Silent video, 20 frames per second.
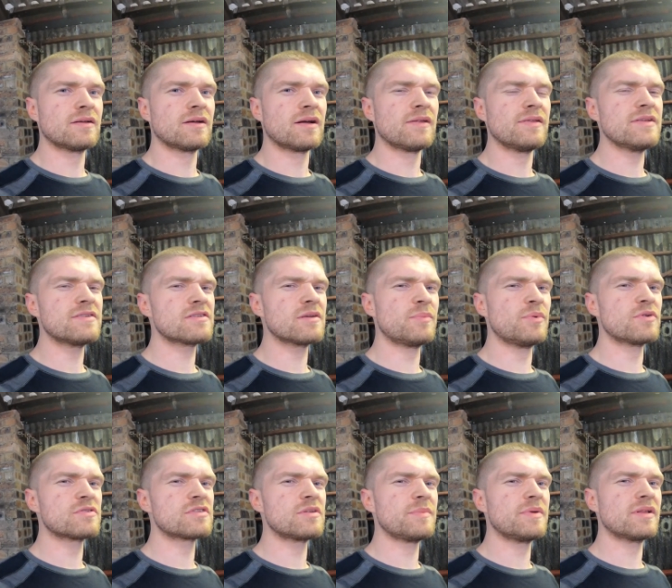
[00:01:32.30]
are these
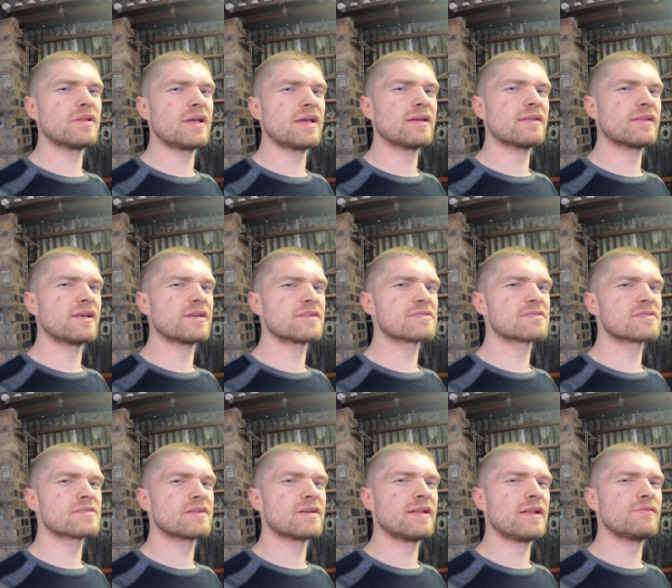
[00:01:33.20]
supposed to be like
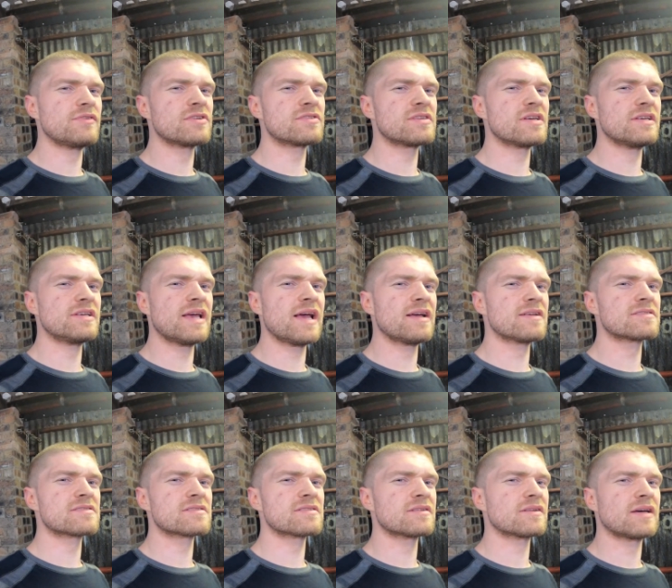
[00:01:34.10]
this? And if you say
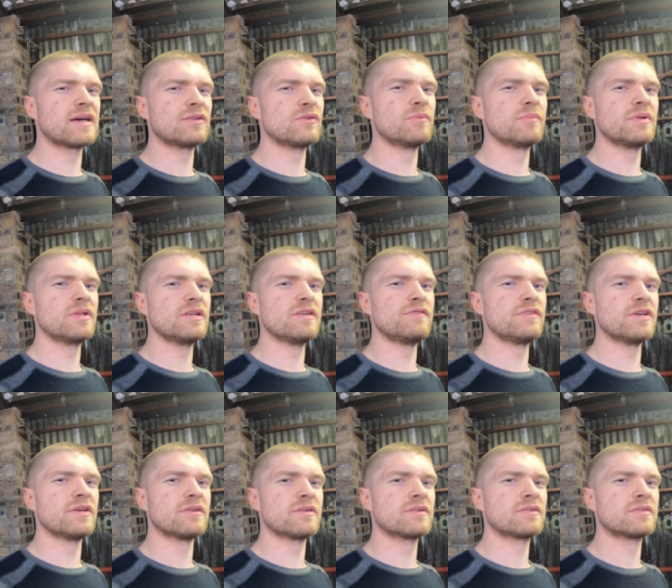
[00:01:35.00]
yes, I don't believe
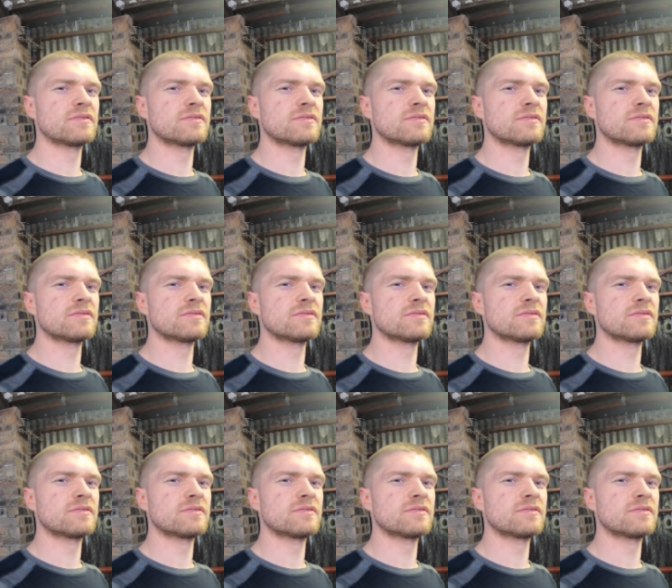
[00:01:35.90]
you.